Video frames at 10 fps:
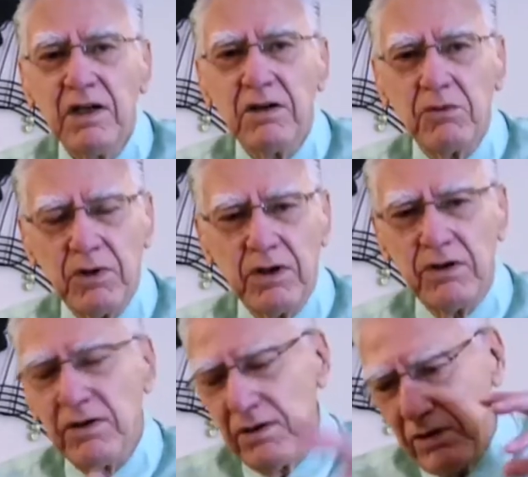where
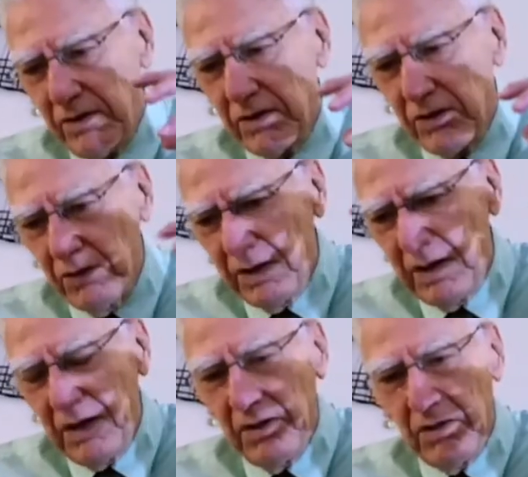you go in
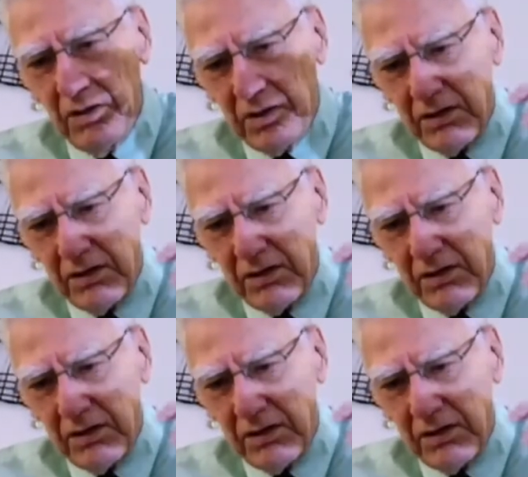and